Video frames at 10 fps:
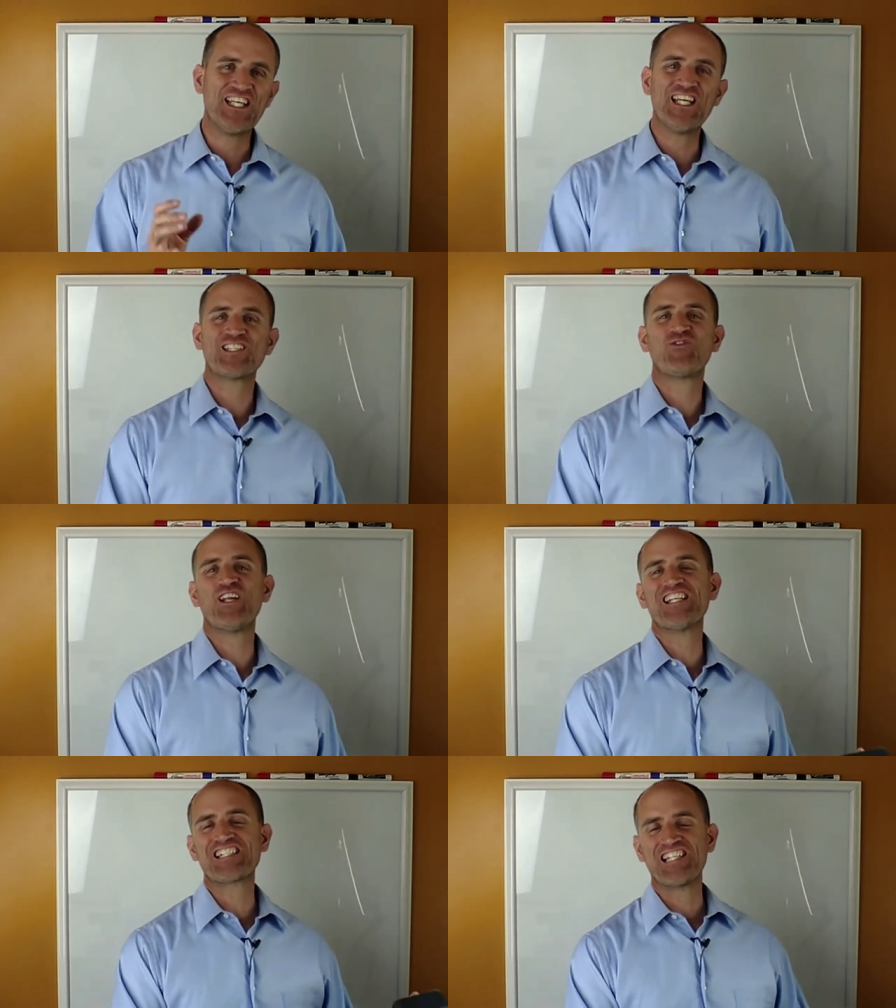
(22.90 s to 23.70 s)
just
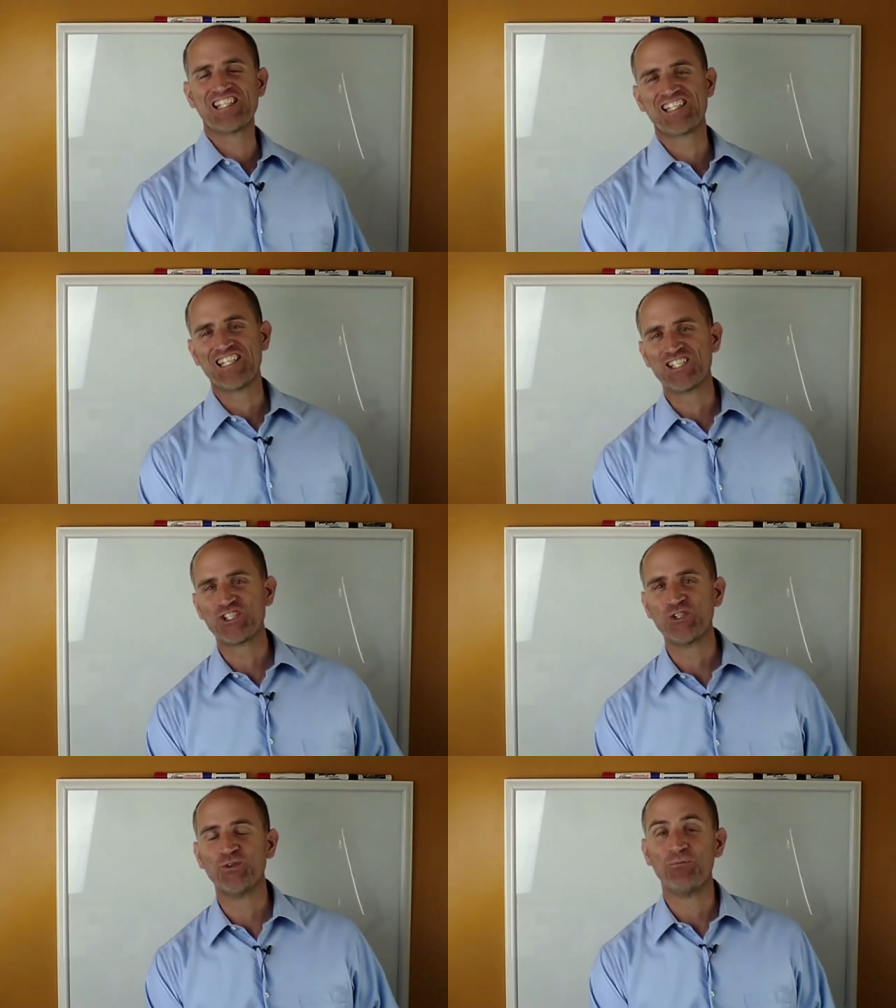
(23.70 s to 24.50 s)
finished listening
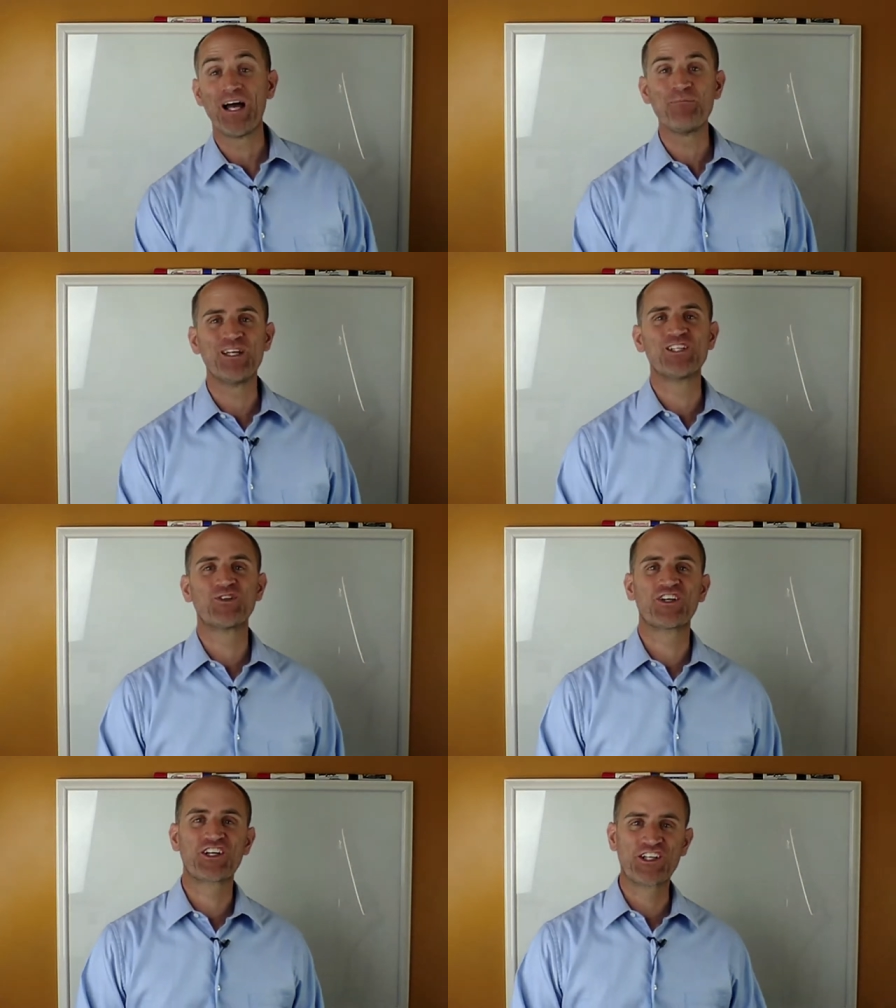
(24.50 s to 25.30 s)
to my
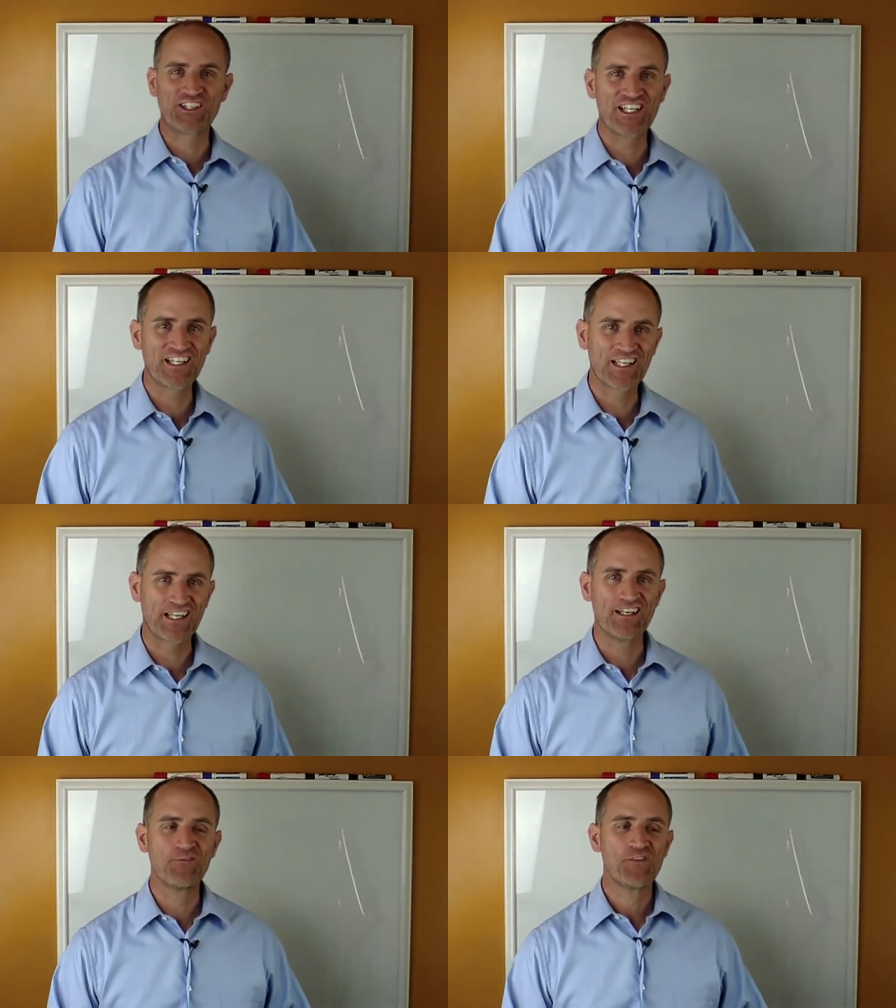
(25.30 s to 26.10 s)
mentor, Kirk
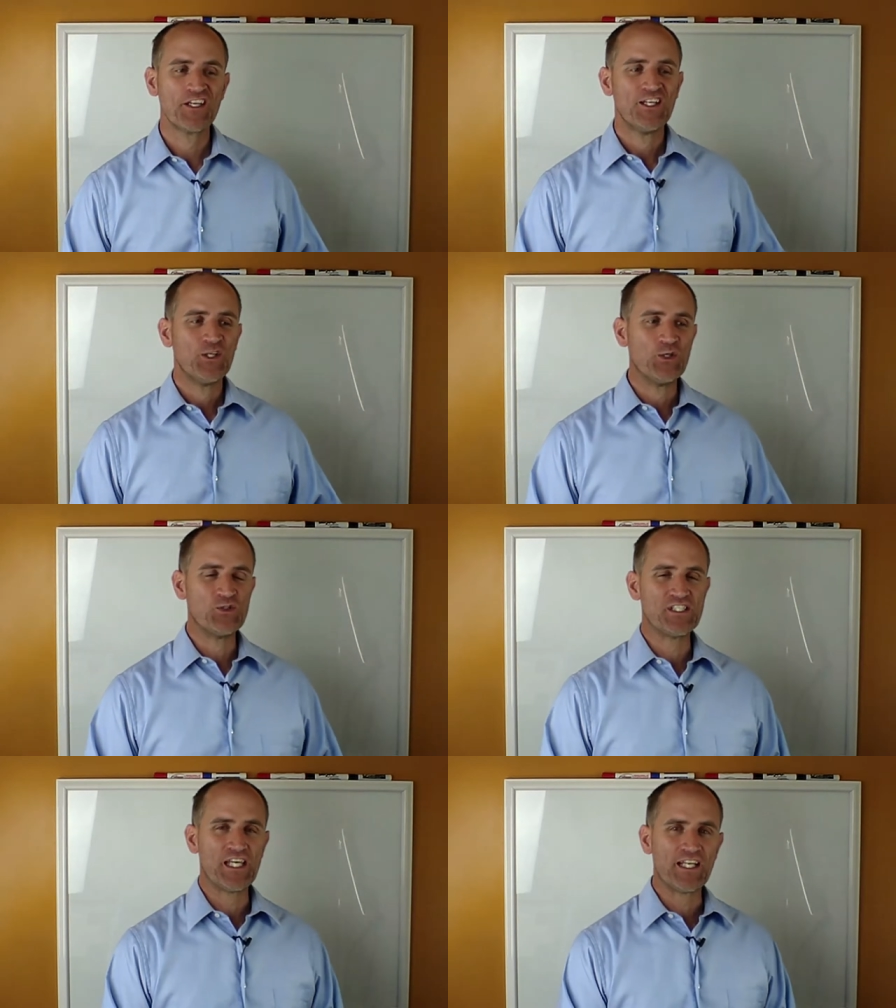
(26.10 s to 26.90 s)
Duncan, who
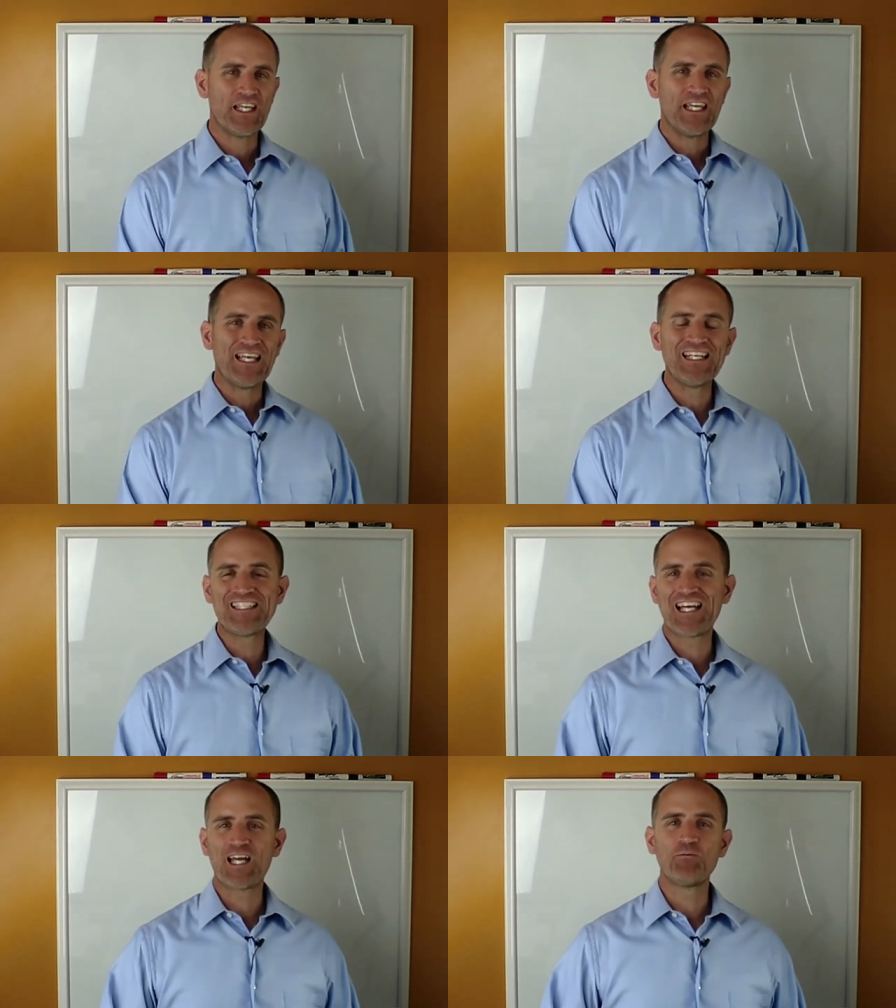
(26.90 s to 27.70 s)
said,
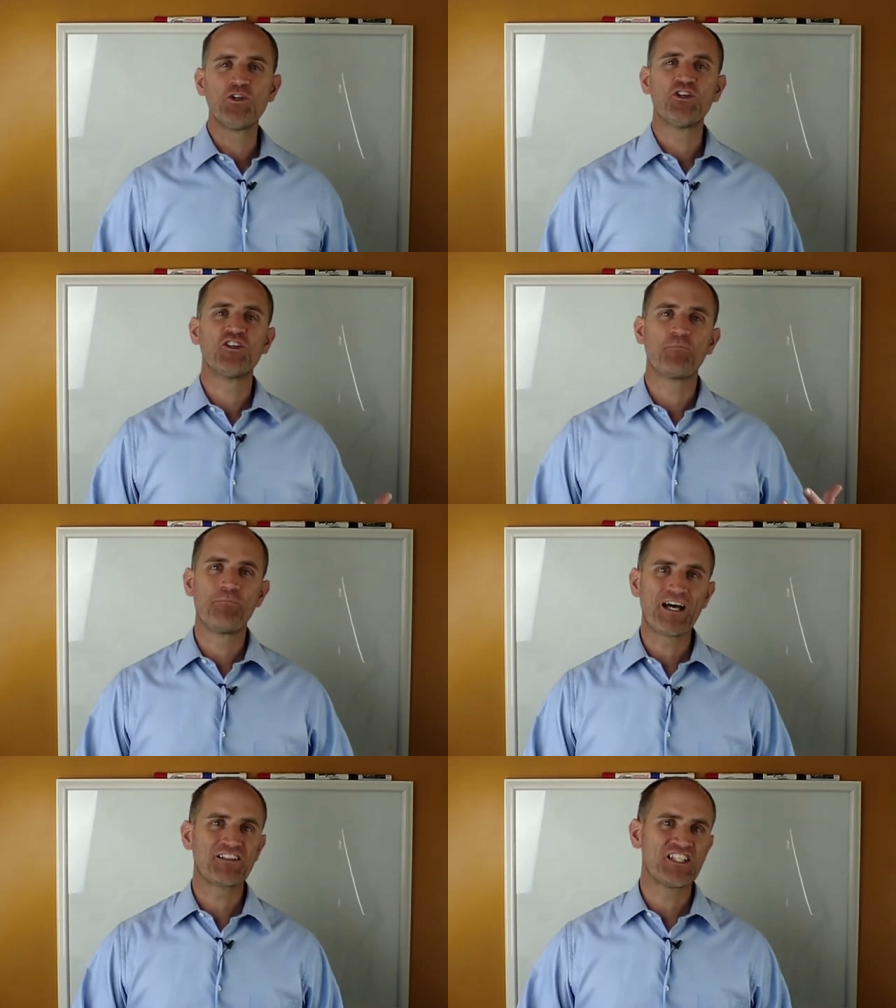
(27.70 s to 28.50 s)
anytime you're
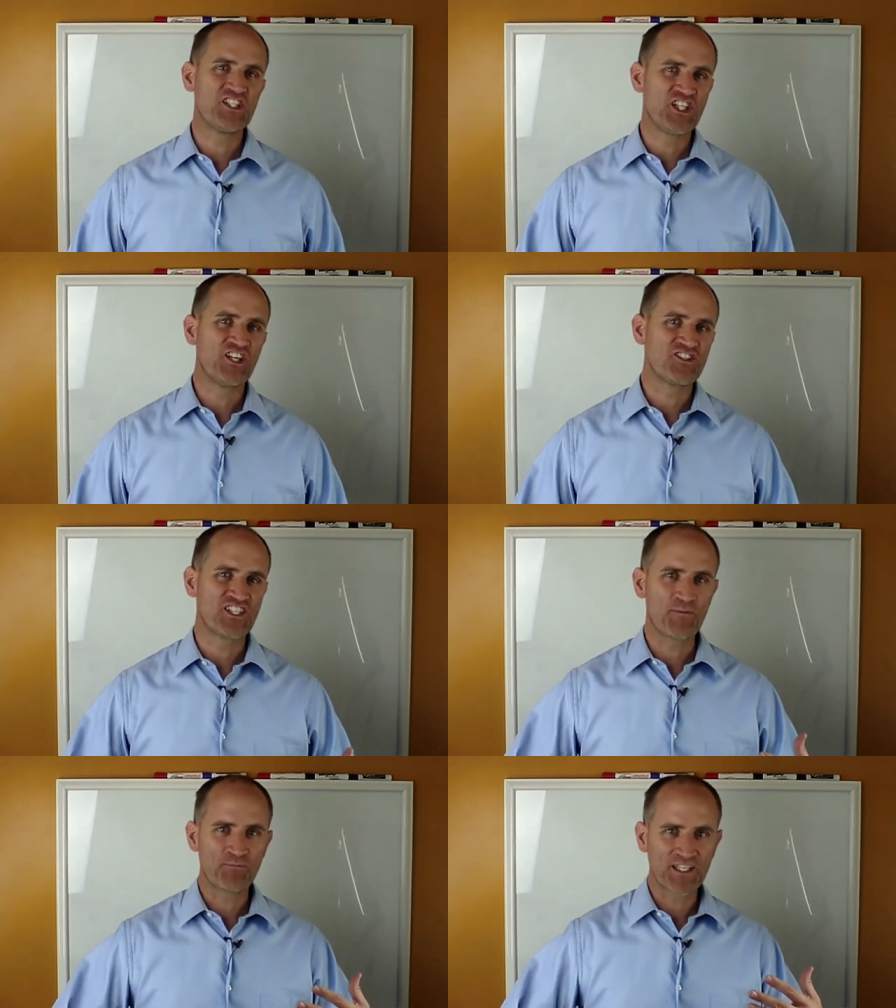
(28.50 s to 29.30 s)
about to share
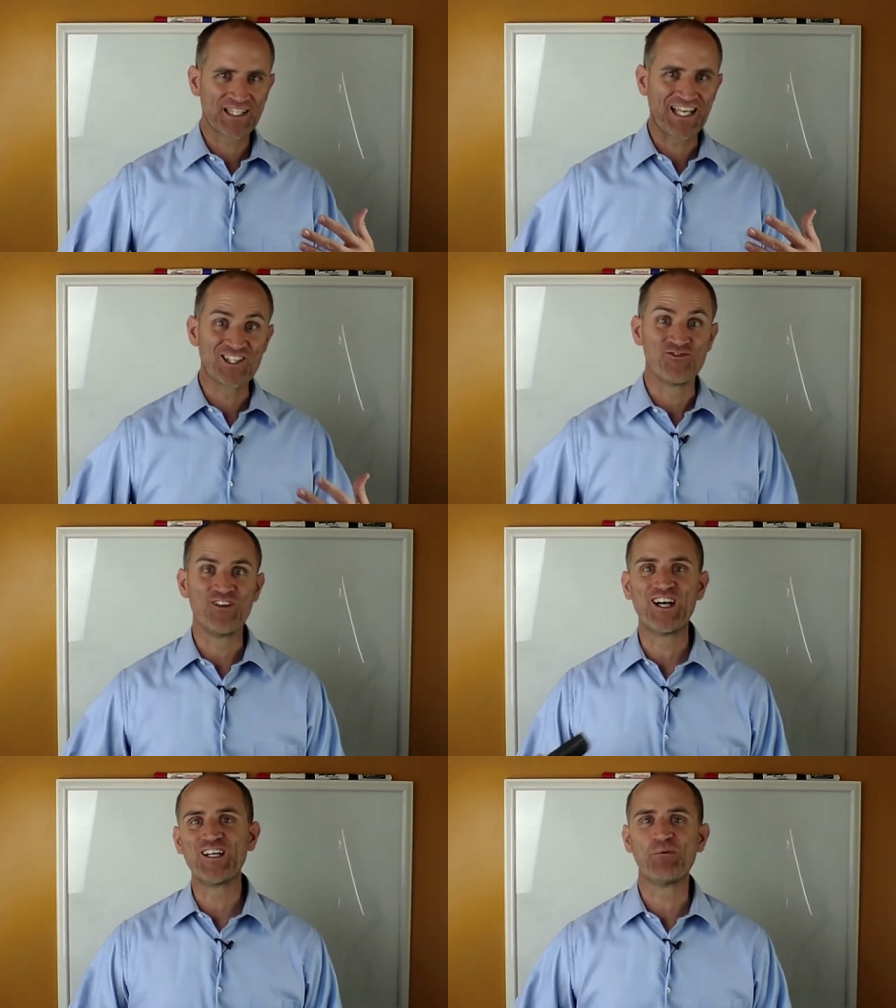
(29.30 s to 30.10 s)
something that's
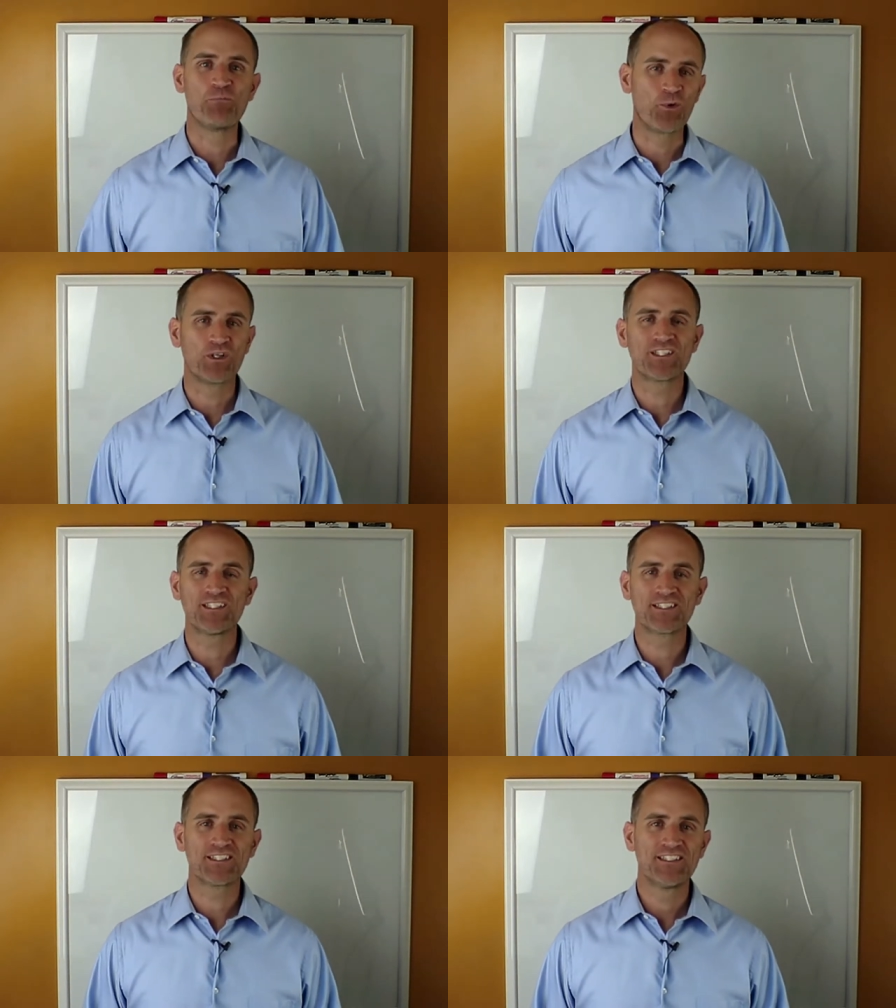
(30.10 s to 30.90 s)
very
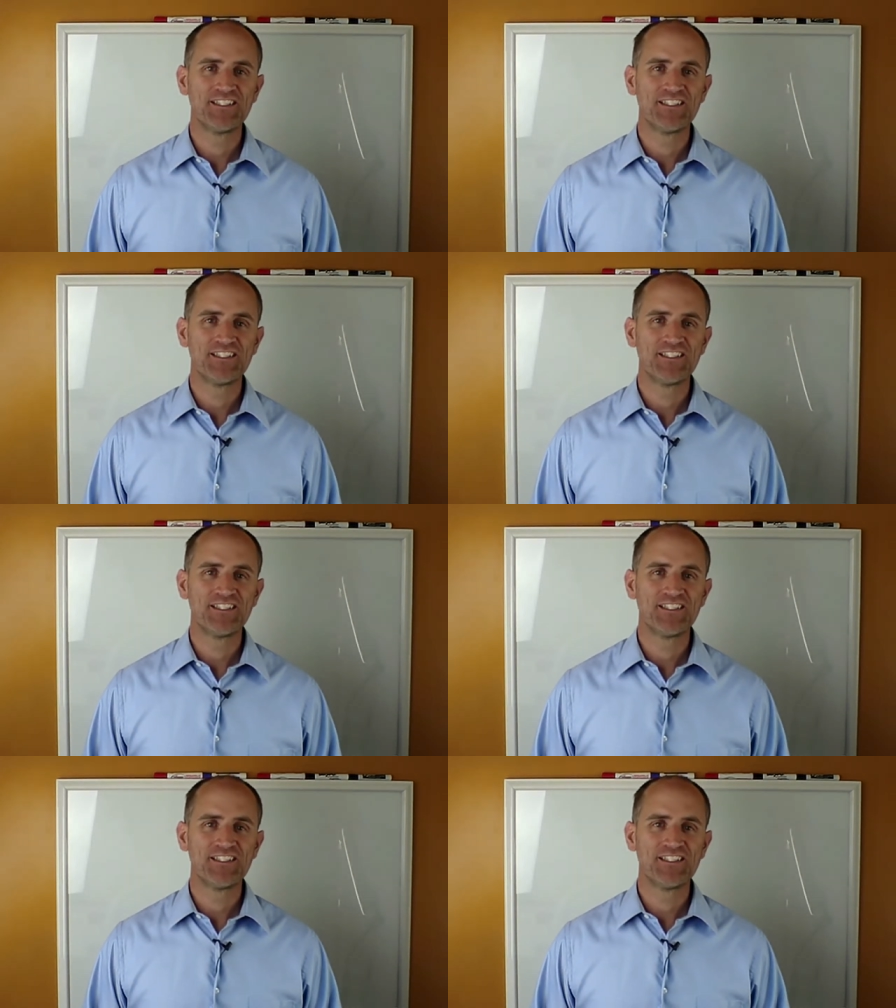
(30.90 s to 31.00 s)
important,